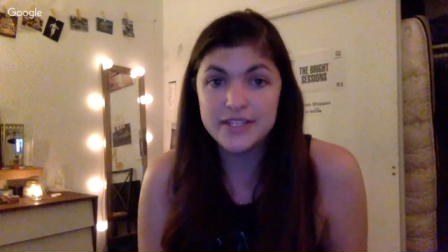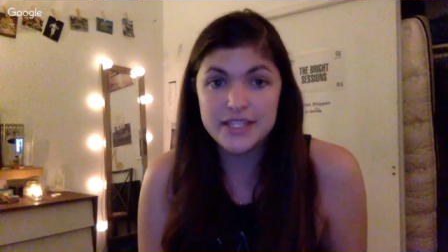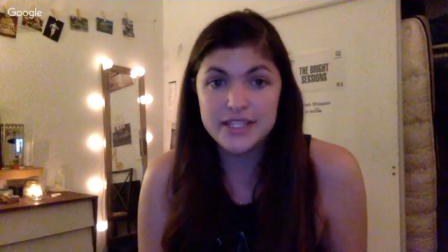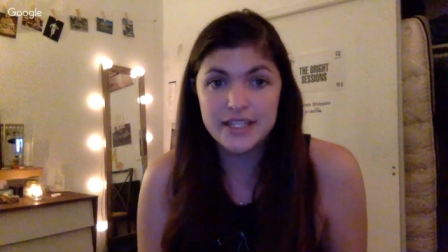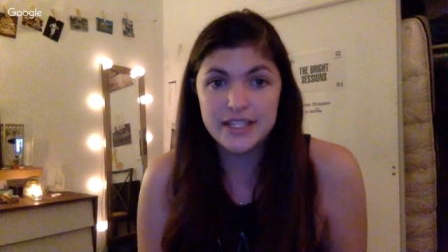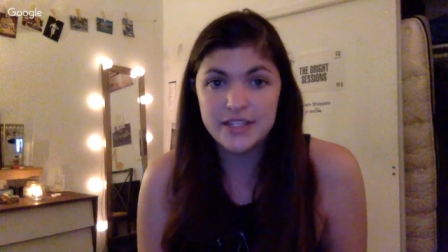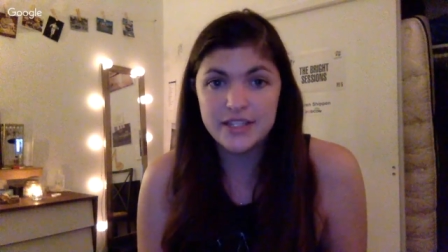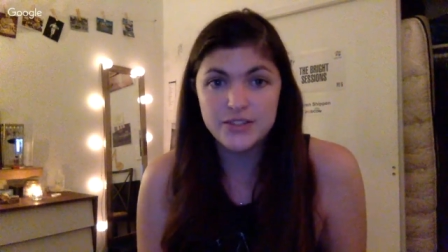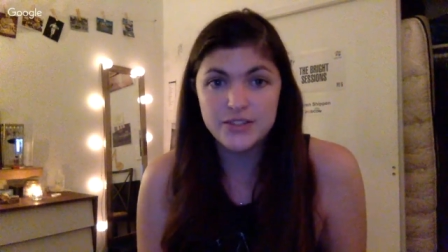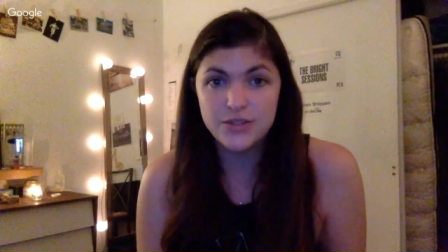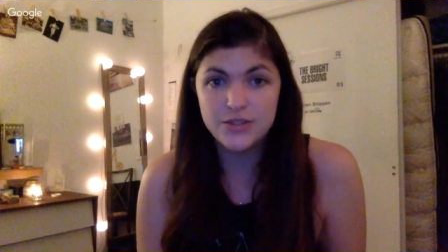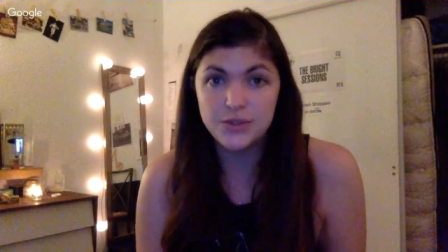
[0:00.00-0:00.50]

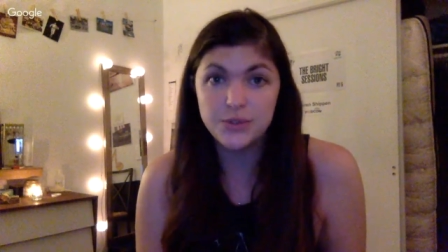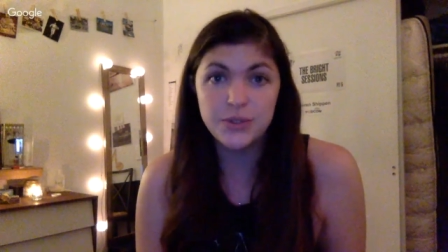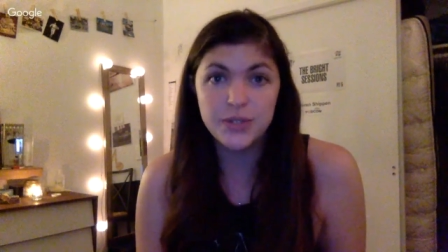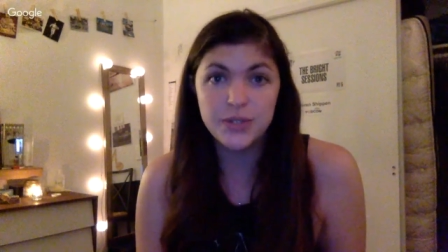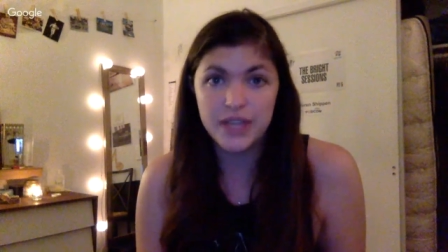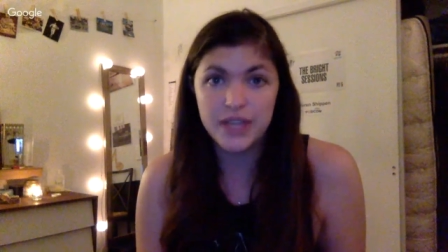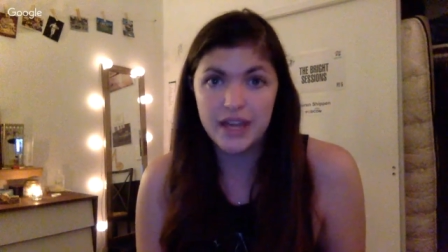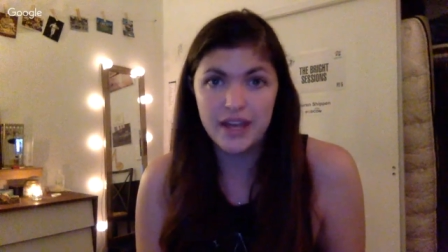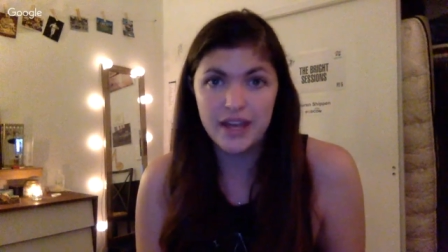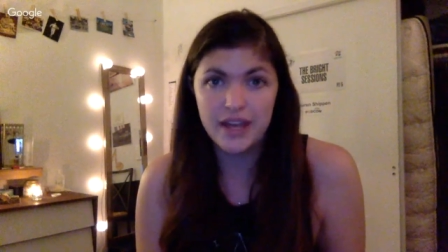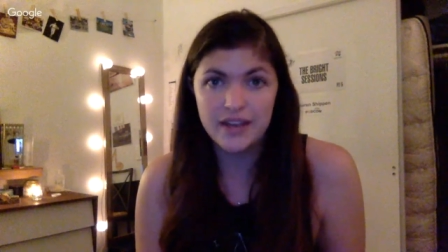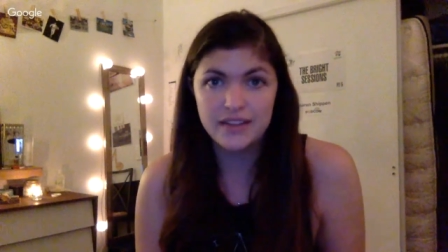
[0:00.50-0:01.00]
obviously
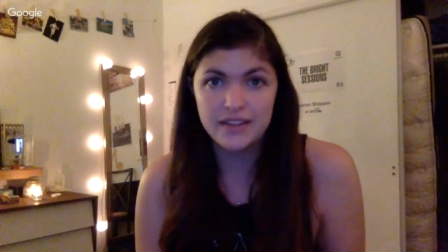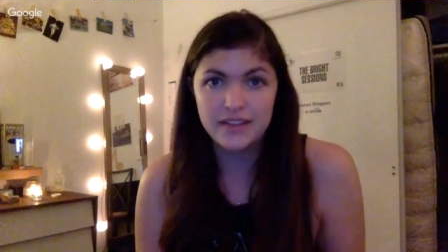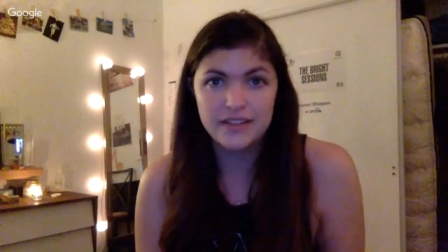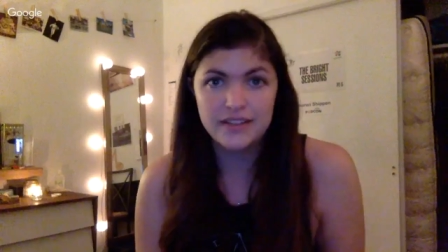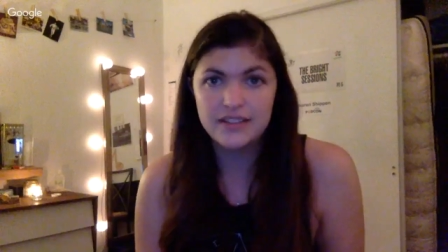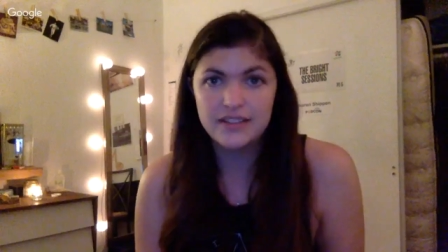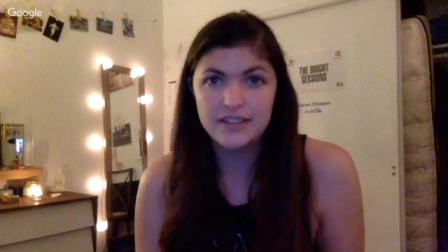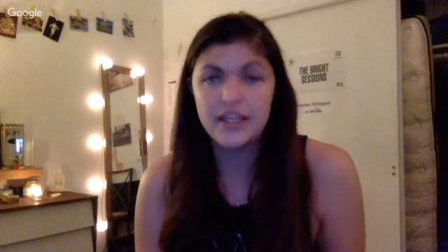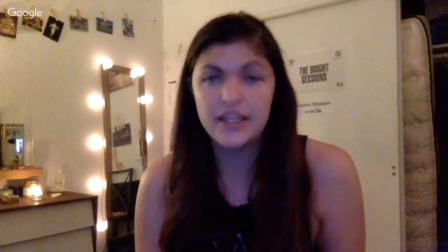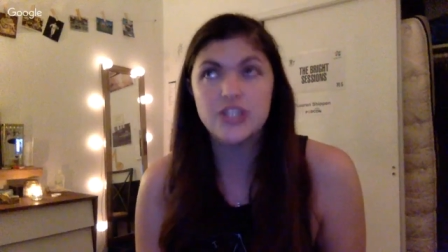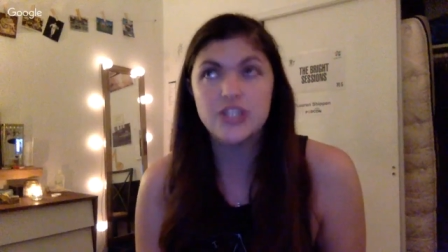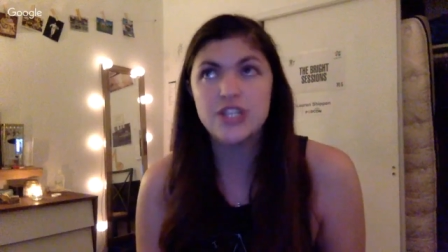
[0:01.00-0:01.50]

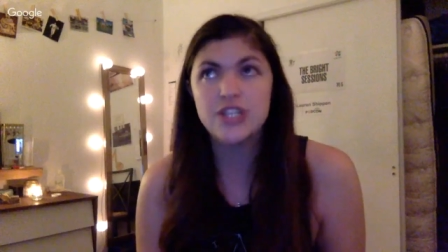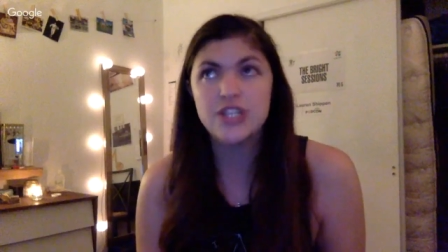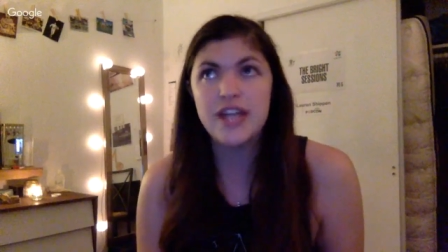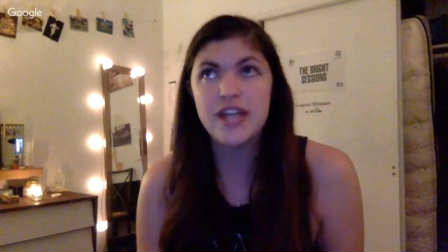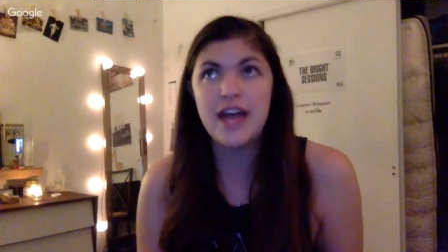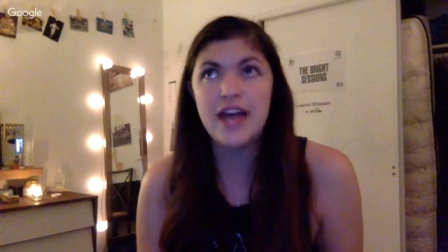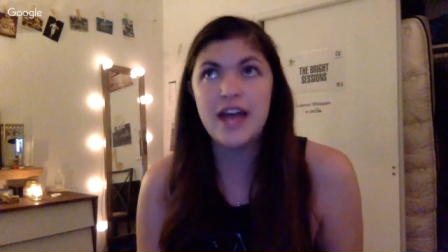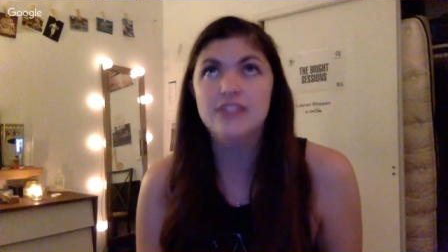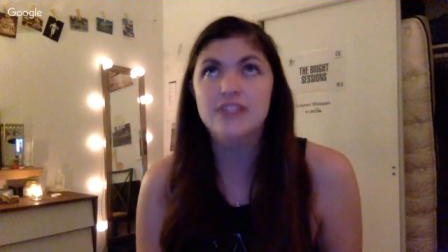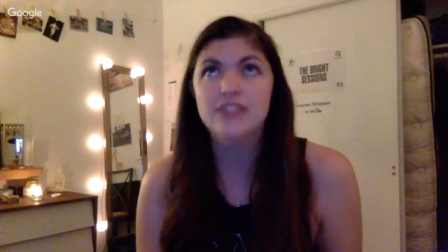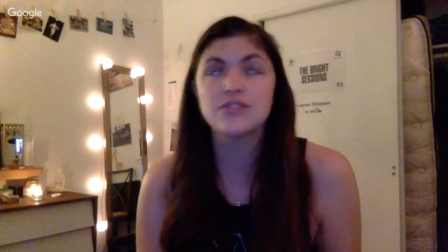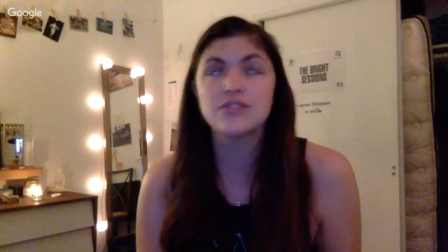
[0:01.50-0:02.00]
Julia, like
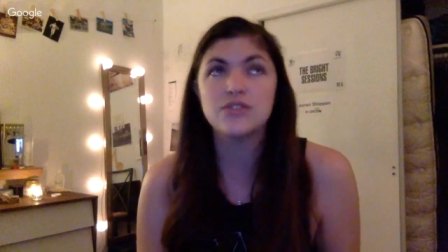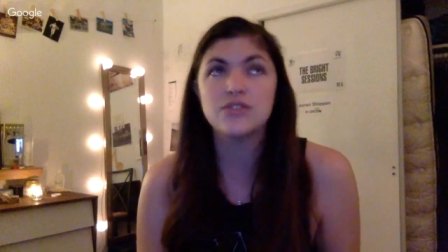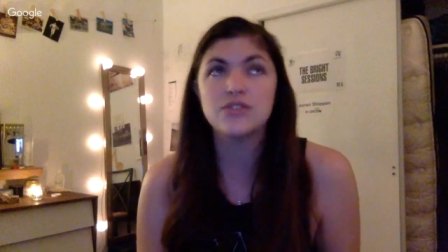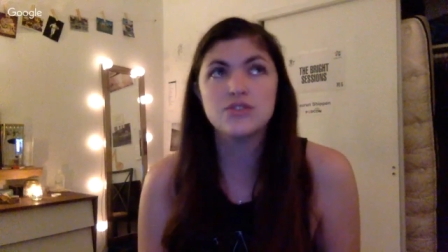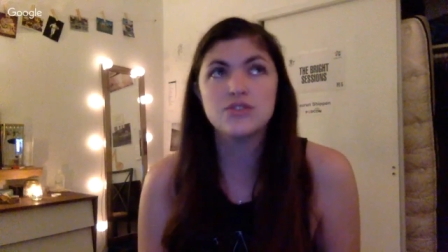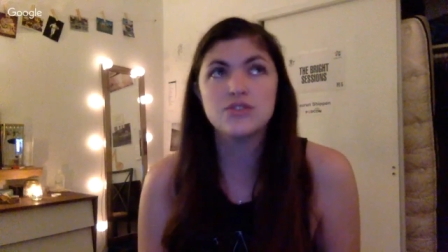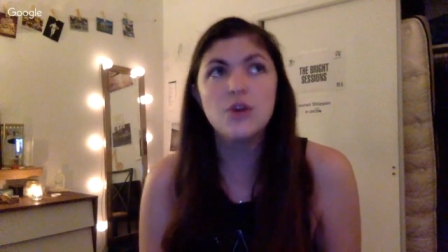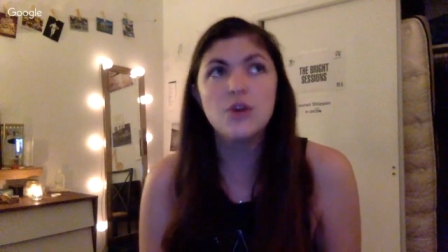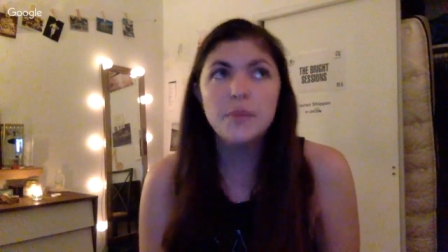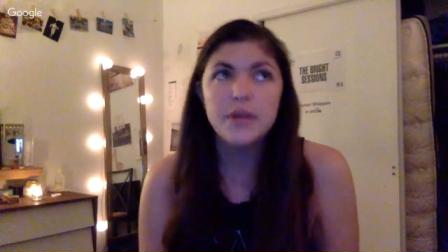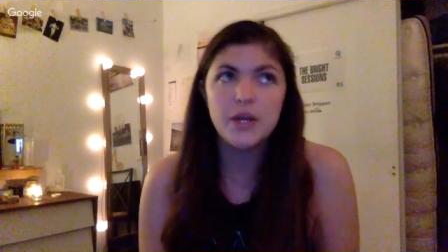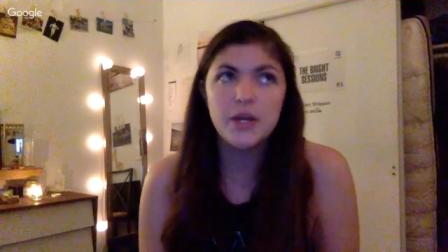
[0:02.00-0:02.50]
she
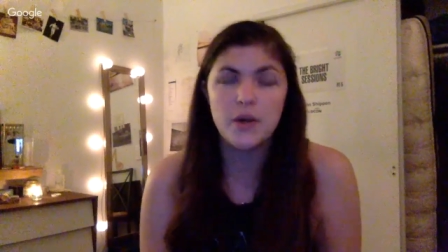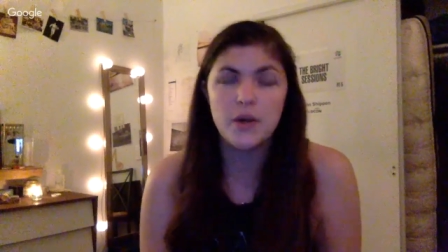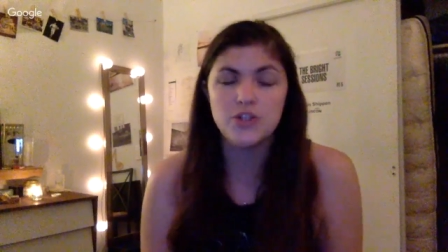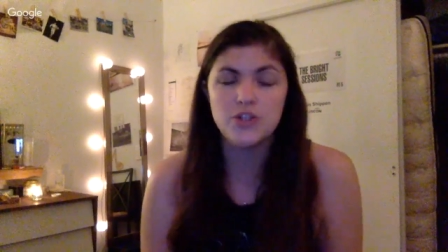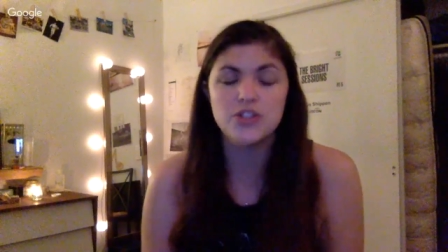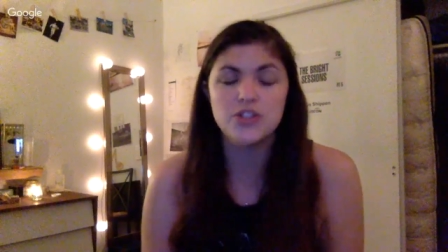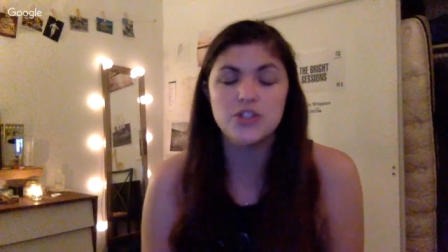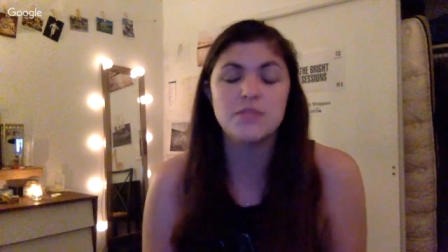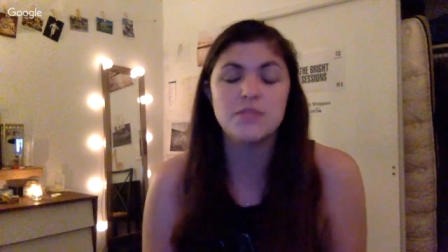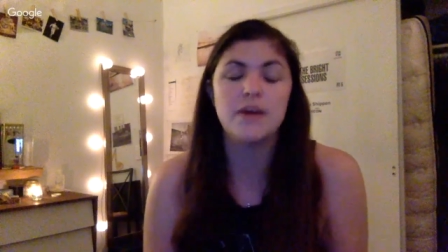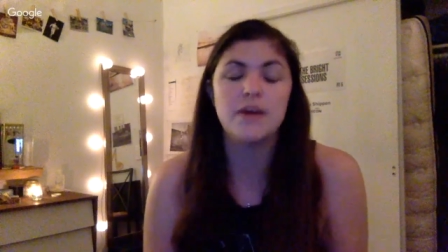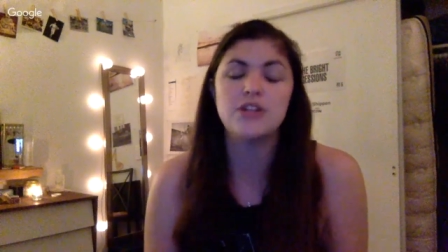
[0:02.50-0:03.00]
asks so many
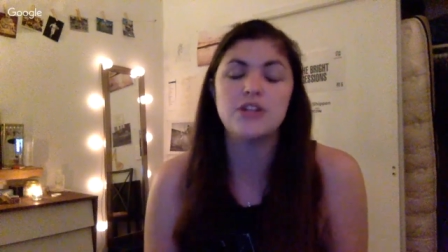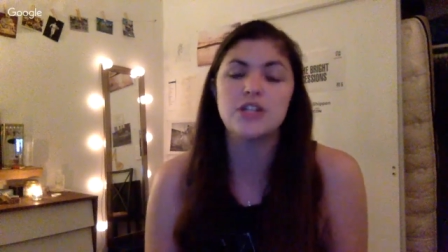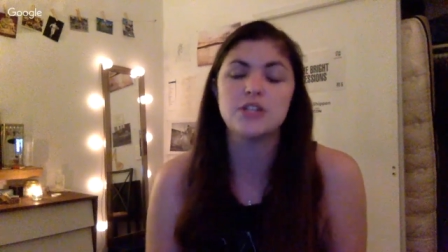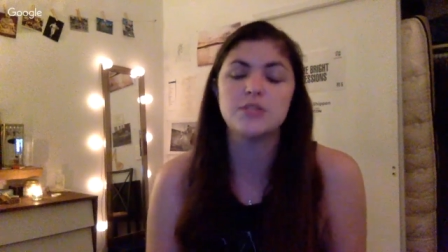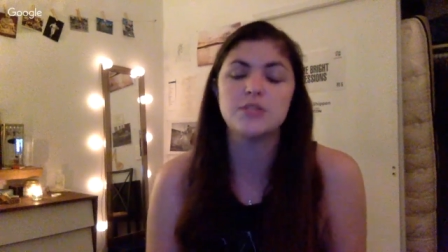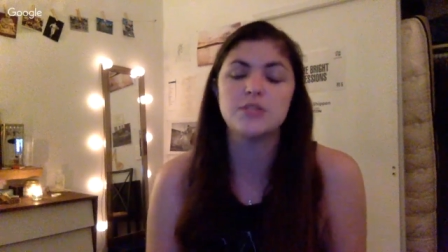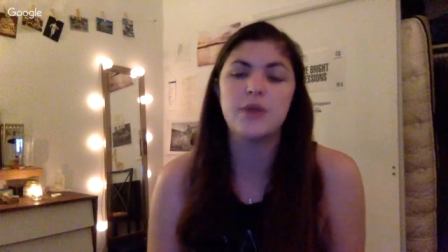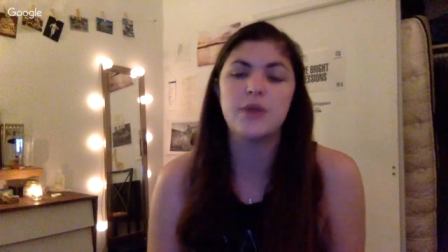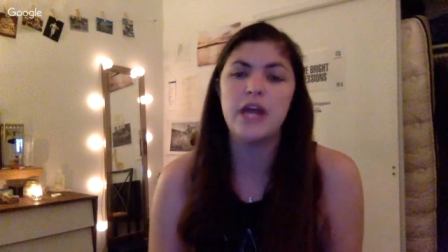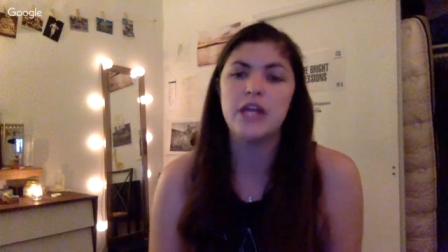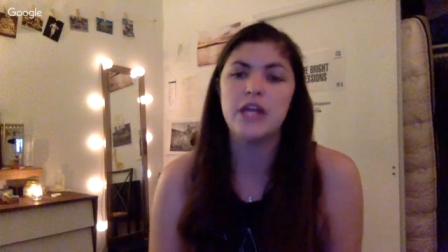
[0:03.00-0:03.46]
questions about Dr.